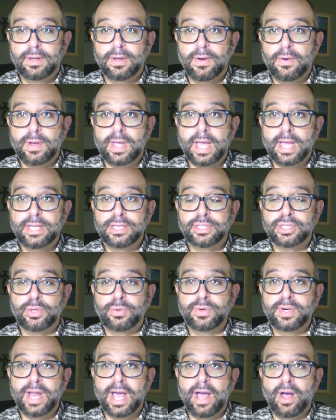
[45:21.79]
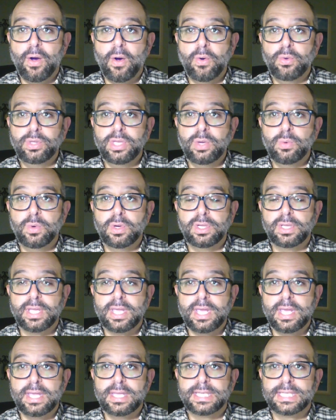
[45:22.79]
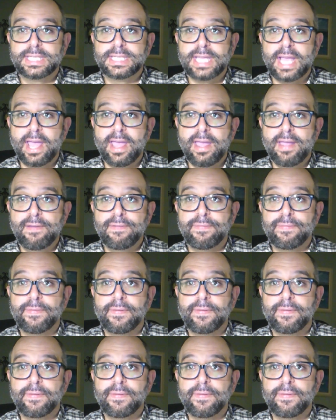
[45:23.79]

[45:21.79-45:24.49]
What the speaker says: Okay, so not only will he save